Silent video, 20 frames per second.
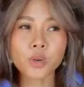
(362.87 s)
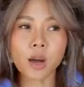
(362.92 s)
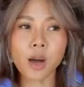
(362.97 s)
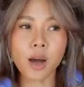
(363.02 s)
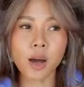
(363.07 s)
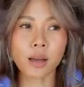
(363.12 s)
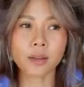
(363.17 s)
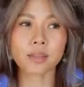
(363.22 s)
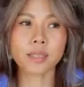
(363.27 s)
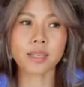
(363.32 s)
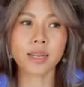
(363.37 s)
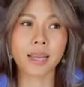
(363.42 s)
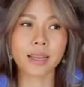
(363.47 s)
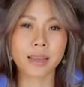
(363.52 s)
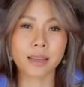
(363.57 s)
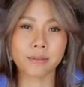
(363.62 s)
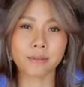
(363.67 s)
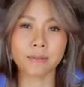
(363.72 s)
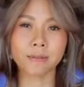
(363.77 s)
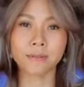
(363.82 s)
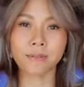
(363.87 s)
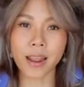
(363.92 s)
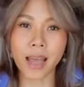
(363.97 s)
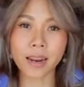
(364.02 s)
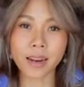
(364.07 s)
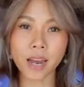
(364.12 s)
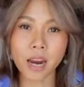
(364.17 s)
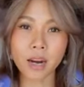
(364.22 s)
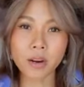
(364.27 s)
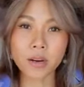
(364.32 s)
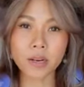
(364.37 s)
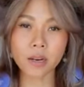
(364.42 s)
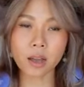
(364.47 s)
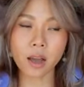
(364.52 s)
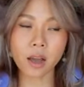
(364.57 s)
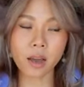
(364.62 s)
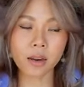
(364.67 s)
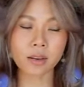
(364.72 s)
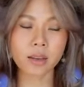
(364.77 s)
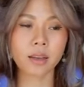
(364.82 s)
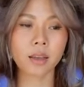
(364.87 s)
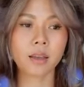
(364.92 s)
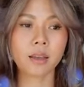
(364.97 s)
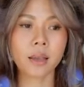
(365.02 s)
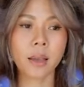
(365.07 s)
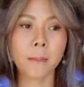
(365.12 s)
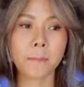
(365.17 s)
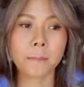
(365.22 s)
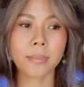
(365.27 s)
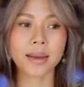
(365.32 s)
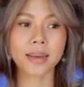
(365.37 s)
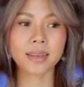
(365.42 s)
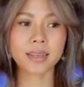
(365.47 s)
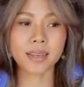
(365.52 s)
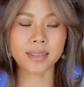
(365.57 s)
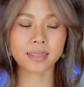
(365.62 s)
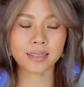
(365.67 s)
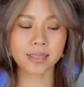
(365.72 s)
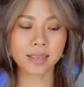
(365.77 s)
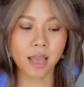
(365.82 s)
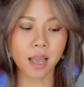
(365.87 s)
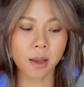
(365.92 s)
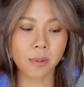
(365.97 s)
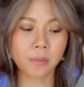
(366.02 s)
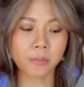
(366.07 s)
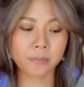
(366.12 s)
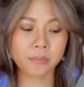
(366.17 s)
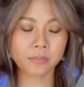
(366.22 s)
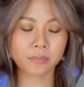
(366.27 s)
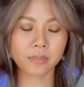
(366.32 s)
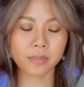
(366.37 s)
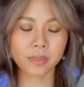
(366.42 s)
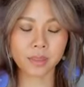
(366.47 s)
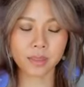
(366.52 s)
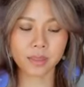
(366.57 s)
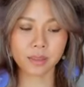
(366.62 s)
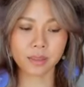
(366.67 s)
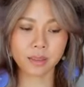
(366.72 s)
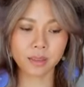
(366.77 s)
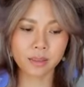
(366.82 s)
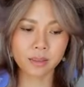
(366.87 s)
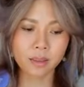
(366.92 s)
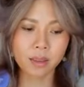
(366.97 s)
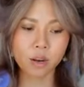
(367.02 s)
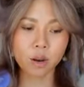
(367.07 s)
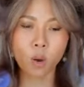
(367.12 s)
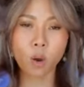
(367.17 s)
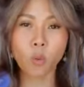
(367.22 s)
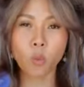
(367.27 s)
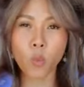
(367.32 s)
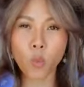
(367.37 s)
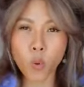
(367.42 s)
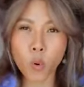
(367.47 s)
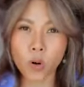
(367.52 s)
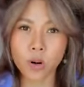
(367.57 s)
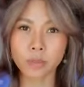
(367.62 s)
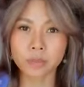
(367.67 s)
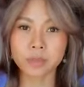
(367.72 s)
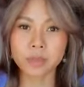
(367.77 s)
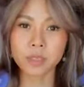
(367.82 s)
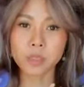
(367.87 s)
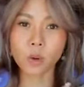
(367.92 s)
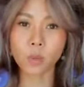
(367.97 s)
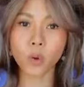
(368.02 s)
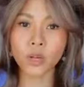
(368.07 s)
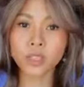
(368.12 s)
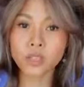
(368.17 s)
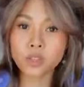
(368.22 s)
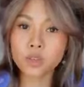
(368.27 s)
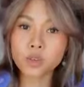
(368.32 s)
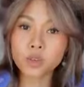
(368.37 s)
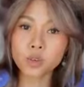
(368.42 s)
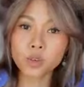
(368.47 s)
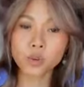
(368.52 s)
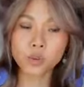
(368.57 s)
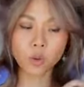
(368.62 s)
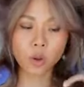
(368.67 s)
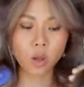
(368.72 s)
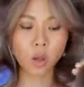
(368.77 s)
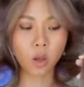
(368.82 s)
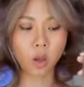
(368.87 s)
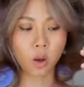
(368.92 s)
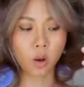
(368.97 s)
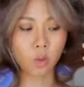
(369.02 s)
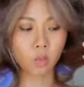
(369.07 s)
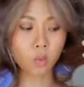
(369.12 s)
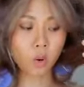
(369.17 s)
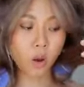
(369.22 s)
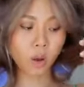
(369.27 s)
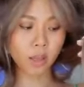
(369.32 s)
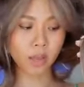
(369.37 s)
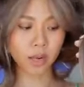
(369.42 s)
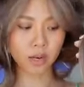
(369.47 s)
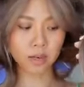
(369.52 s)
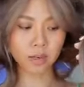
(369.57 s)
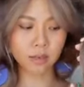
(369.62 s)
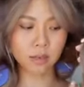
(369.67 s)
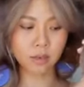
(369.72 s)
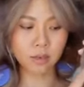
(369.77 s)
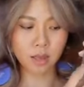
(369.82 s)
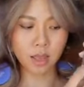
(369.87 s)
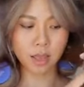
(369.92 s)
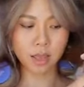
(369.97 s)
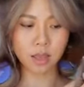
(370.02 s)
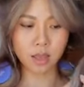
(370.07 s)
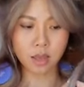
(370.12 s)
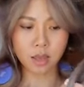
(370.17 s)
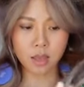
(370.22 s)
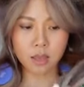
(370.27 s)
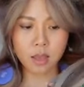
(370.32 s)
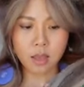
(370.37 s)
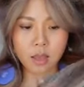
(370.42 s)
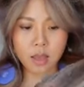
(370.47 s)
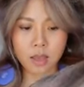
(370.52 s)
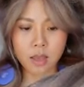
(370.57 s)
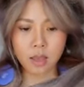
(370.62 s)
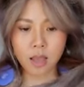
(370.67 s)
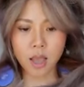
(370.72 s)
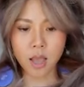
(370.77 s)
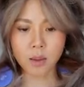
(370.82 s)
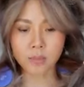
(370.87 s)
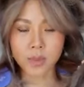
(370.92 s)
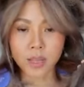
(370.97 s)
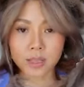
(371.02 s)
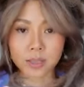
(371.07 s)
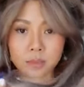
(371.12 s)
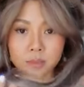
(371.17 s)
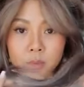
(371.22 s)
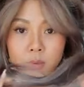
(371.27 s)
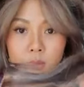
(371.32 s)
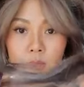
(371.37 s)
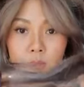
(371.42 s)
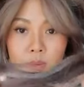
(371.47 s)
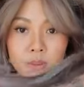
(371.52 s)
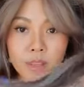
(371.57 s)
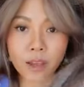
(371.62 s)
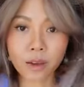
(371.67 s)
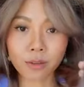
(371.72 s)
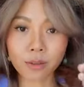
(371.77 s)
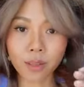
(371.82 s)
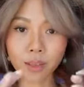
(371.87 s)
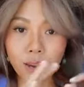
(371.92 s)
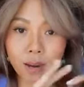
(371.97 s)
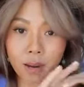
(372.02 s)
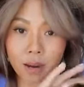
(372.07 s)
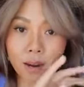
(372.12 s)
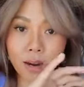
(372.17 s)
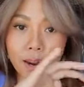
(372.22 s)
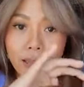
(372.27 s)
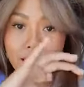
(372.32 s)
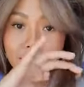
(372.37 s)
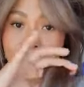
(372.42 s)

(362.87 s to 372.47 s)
hot, like a flat iron hot, but it's, you know, warm. So once you roll it, it smooths out the hair like